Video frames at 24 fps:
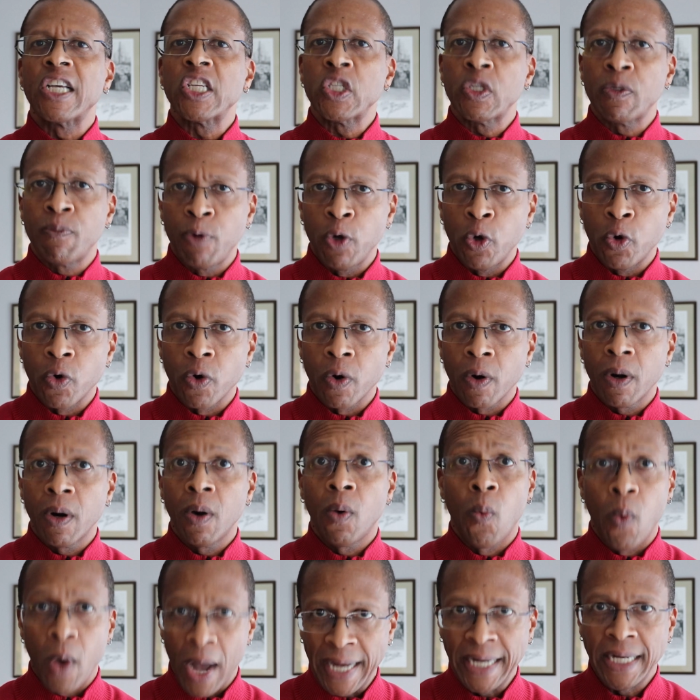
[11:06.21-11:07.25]
explore
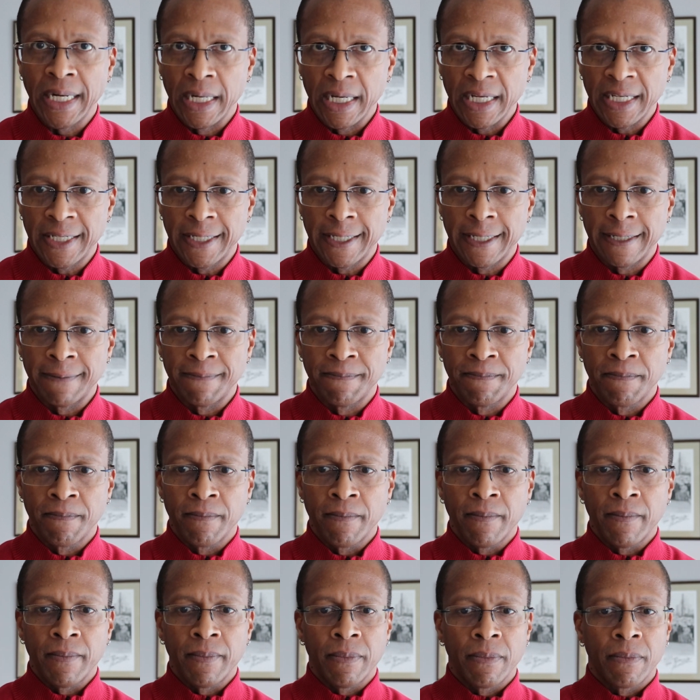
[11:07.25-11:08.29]
whiteness.
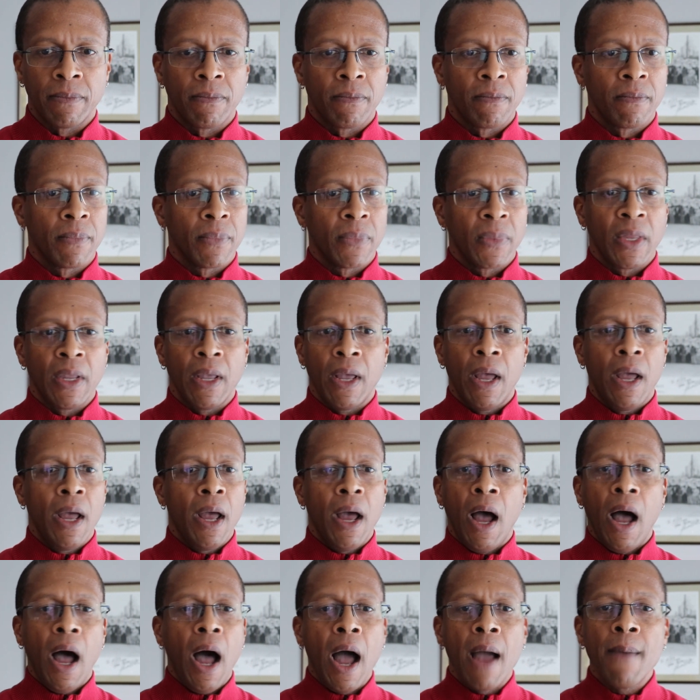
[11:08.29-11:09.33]

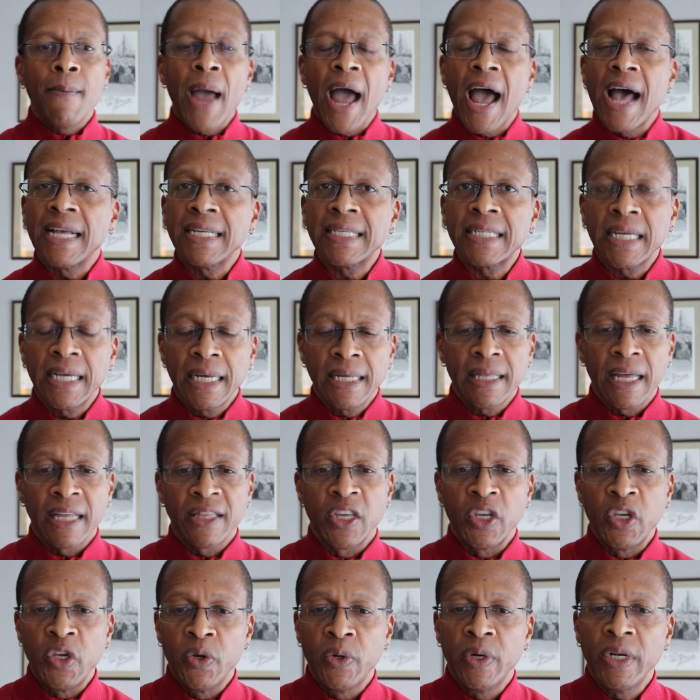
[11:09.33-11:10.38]
I'm asking that
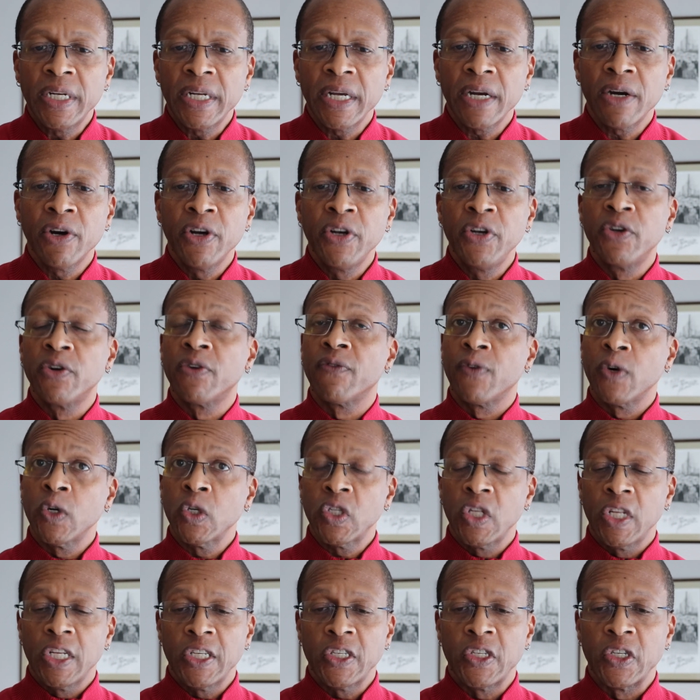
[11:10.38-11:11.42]
the Unitarian
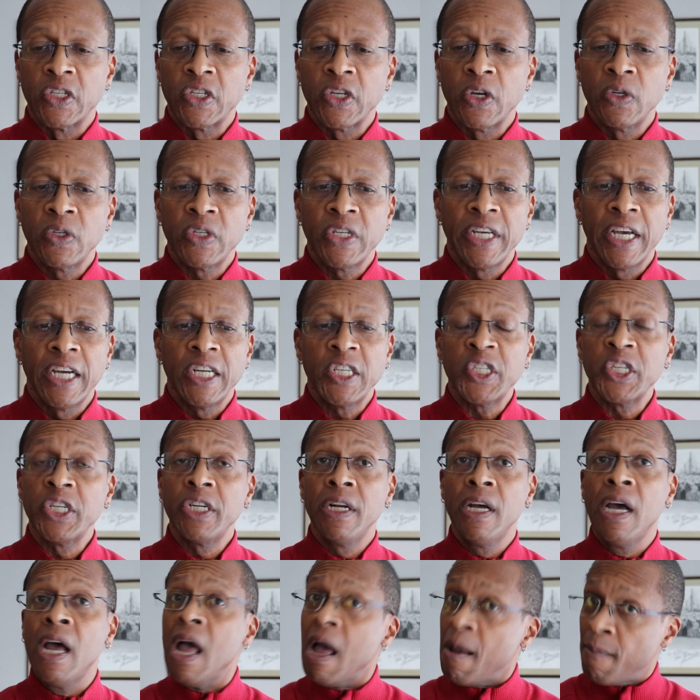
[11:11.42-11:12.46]
Universalist
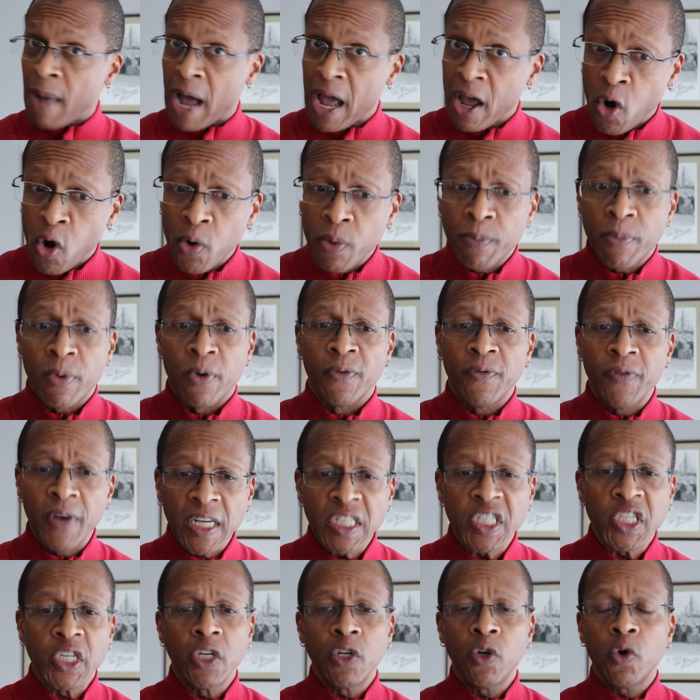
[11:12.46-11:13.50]
Association, my own
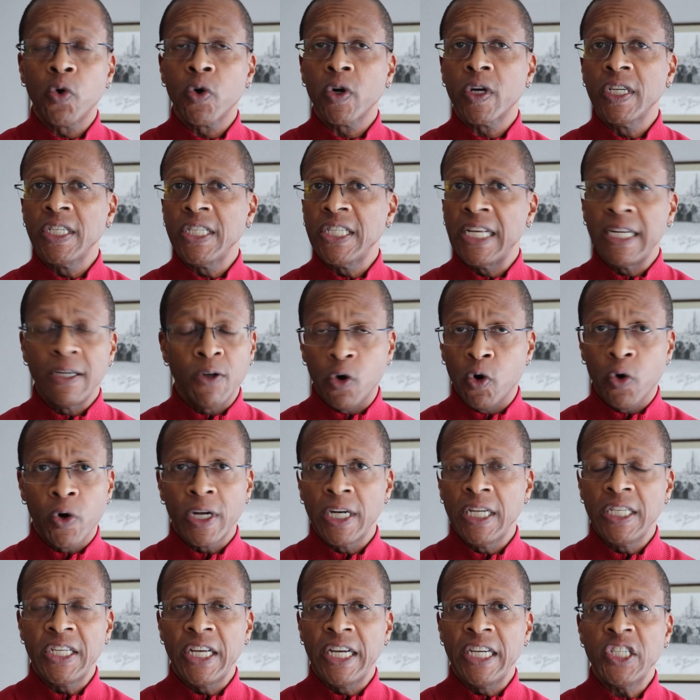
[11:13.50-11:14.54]
professional organiza
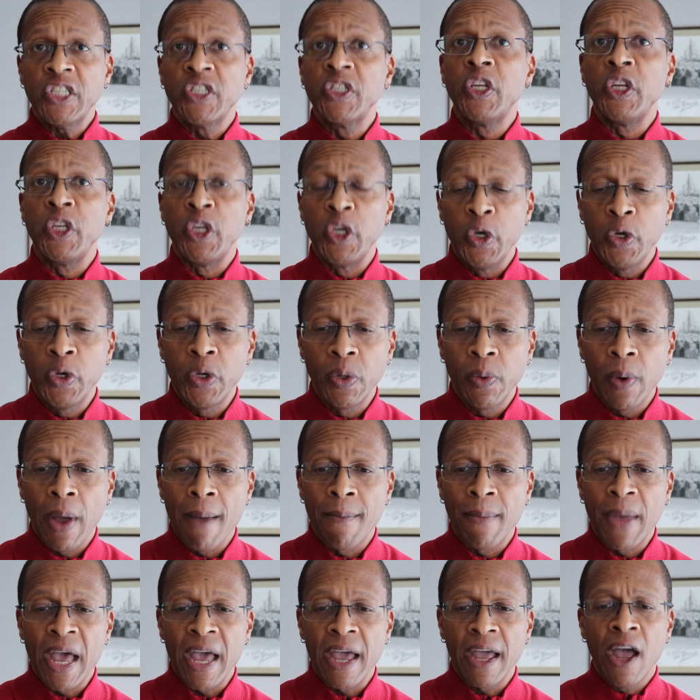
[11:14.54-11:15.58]
organization, the
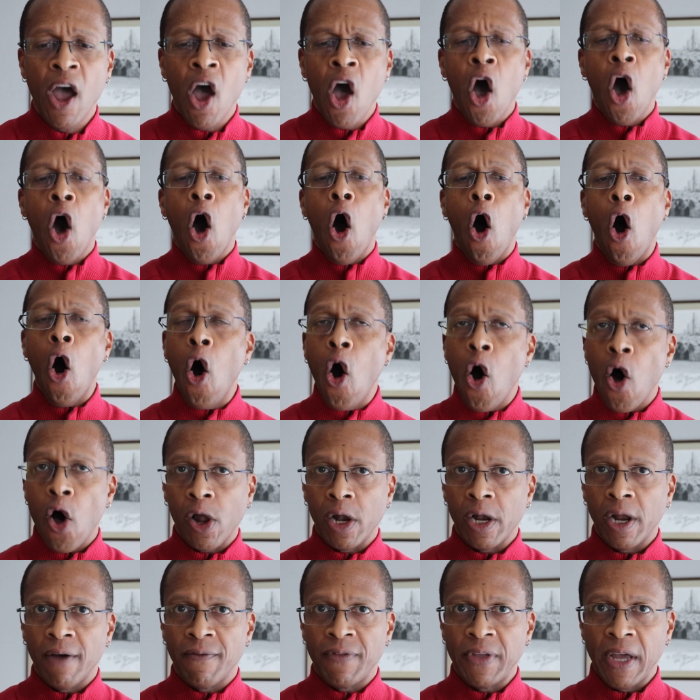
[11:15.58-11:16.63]
UUMA,
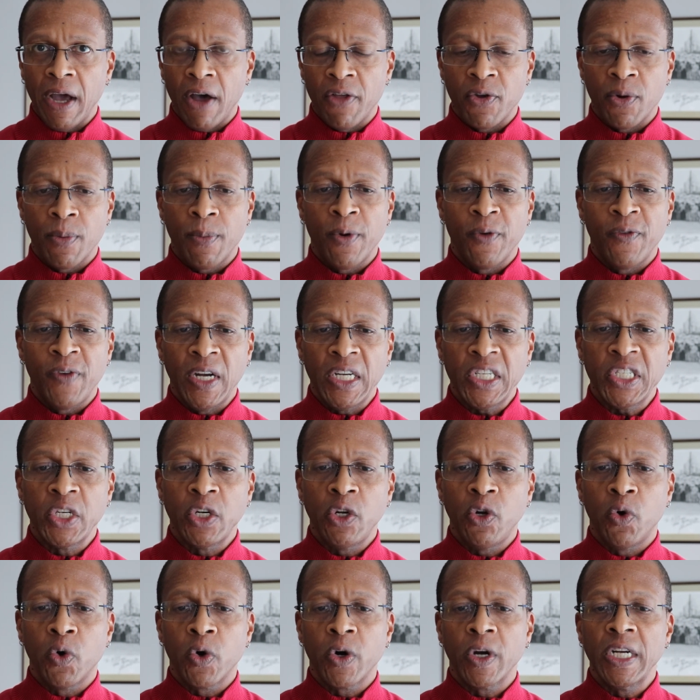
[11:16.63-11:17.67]
all of the other
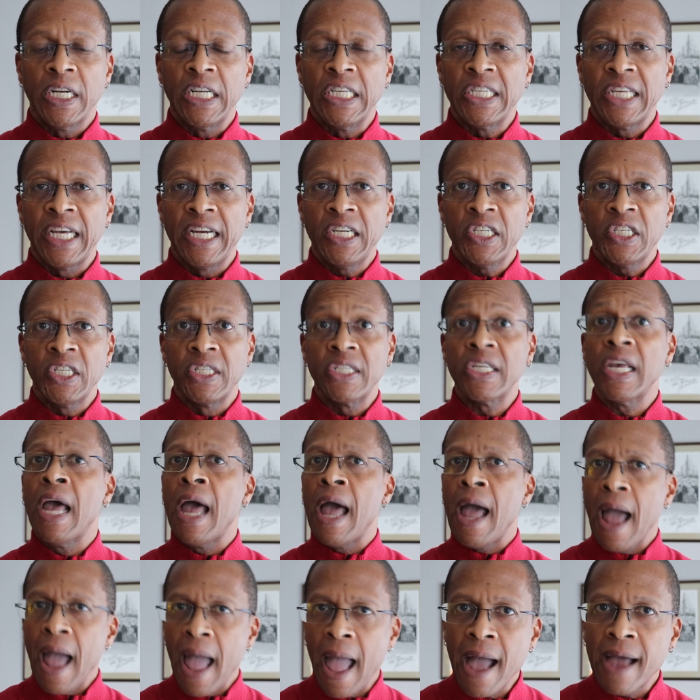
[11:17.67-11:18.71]
professional organizations,
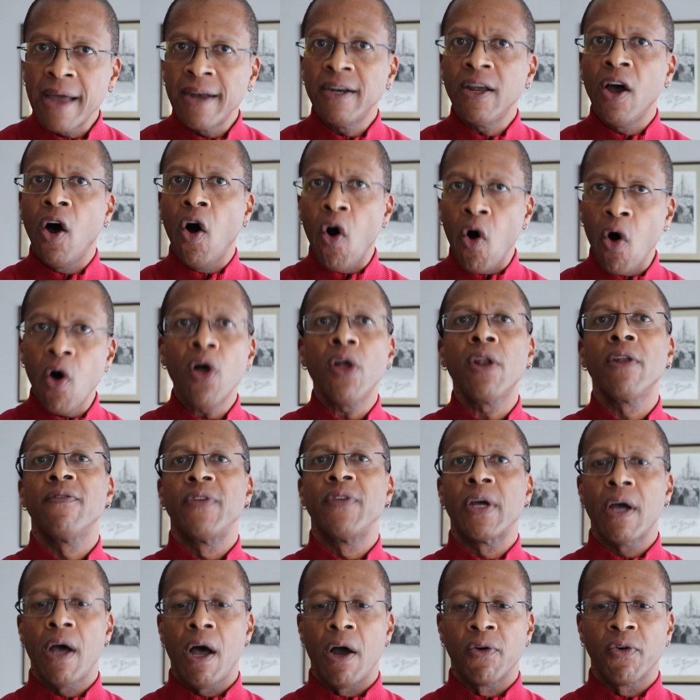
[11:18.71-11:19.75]
and all of
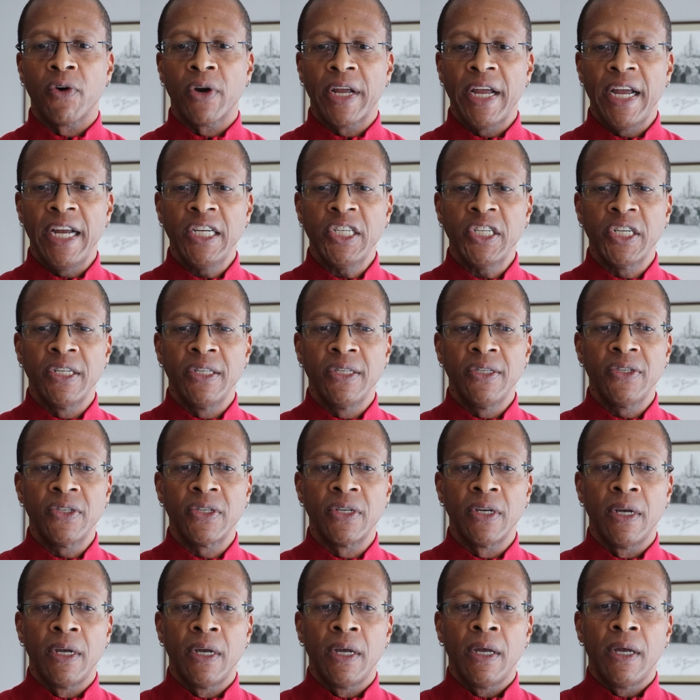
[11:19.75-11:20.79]
the congregations